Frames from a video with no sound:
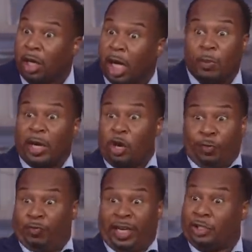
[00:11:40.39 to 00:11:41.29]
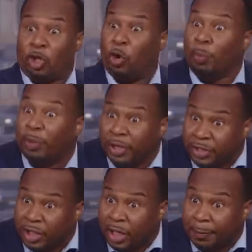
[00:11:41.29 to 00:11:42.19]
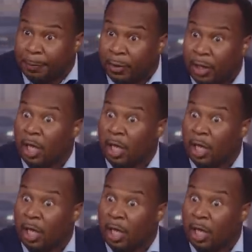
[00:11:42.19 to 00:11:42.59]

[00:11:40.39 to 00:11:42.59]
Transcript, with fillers: It wasn't no Flintstone push-up.